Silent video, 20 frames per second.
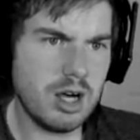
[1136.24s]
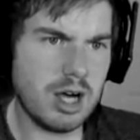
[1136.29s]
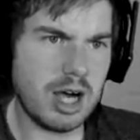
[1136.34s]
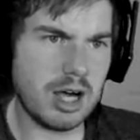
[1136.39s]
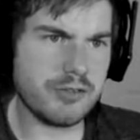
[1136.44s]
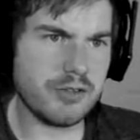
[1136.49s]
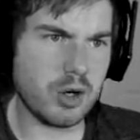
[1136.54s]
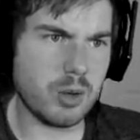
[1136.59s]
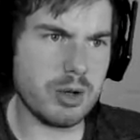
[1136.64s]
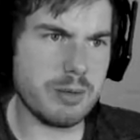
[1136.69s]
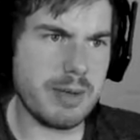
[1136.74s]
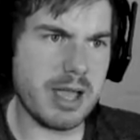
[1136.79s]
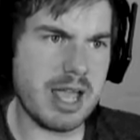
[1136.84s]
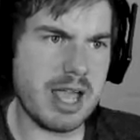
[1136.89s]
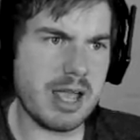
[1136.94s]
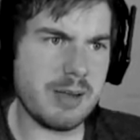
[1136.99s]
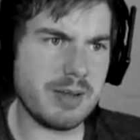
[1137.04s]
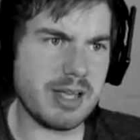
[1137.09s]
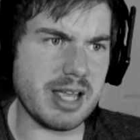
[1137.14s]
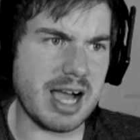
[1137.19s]
I thought we
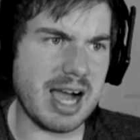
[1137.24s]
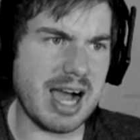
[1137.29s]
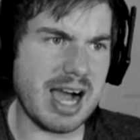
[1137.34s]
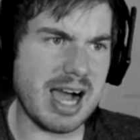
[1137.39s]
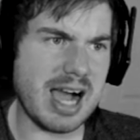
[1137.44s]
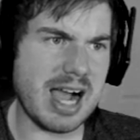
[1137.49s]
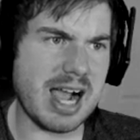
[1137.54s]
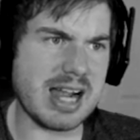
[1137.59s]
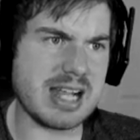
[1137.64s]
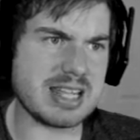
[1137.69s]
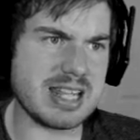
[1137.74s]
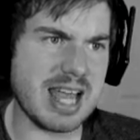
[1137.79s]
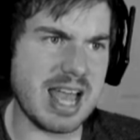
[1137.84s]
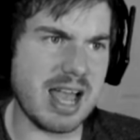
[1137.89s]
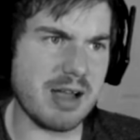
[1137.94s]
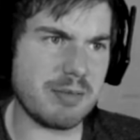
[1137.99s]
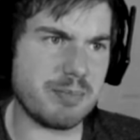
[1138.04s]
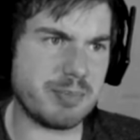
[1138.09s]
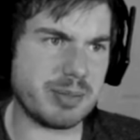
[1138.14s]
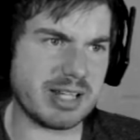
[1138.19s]
maybe high
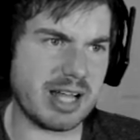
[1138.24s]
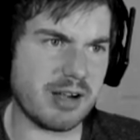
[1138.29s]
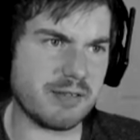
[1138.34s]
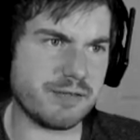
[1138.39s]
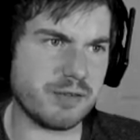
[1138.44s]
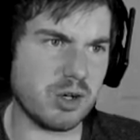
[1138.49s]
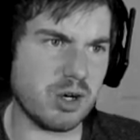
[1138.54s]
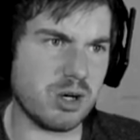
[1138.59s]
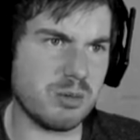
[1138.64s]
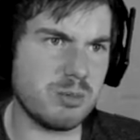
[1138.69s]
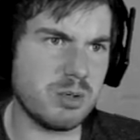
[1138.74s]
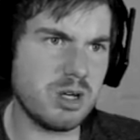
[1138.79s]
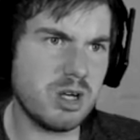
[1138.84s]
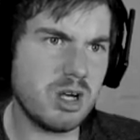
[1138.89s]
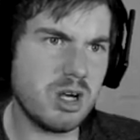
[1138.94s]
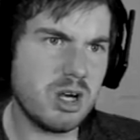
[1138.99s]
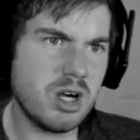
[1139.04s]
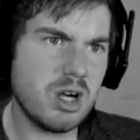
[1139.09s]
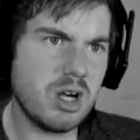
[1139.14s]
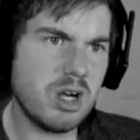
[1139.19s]
there platform.
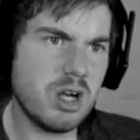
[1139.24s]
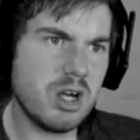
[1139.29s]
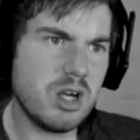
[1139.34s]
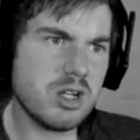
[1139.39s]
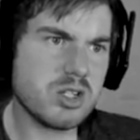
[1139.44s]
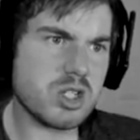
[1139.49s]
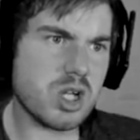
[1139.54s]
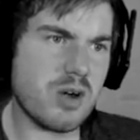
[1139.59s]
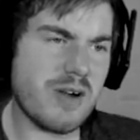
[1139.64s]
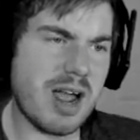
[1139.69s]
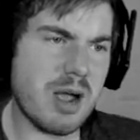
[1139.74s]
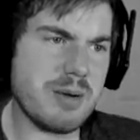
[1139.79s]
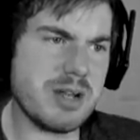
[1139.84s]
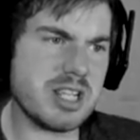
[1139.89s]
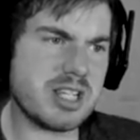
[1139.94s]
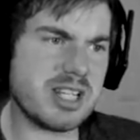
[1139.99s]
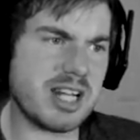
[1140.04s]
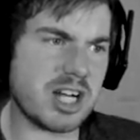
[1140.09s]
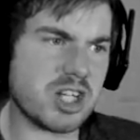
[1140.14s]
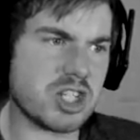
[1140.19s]
It's all right when you
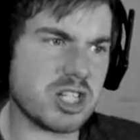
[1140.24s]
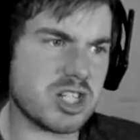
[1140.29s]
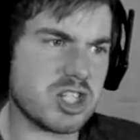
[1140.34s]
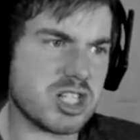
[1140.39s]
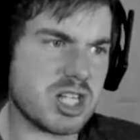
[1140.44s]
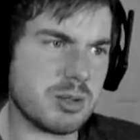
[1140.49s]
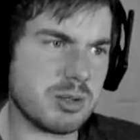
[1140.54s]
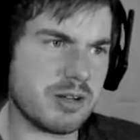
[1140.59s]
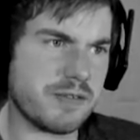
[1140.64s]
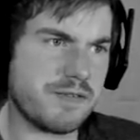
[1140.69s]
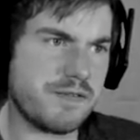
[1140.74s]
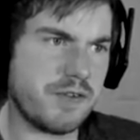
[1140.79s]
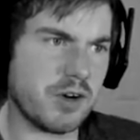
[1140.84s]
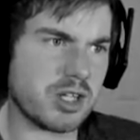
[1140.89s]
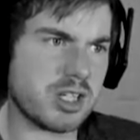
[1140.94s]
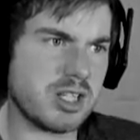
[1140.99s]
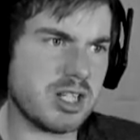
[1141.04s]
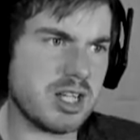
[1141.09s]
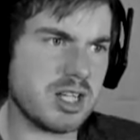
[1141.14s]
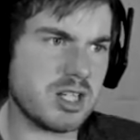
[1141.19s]
can actually see what the
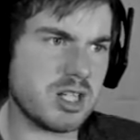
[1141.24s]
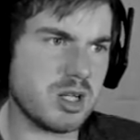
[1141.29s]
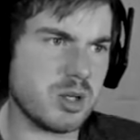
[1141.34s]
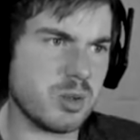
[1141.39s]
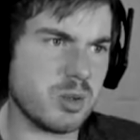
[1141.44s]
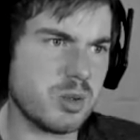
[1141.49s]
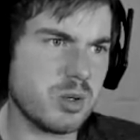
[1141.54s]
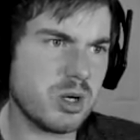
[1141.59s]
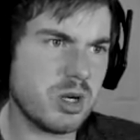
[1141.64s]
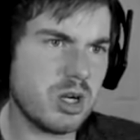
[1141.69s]
fuck you need to do.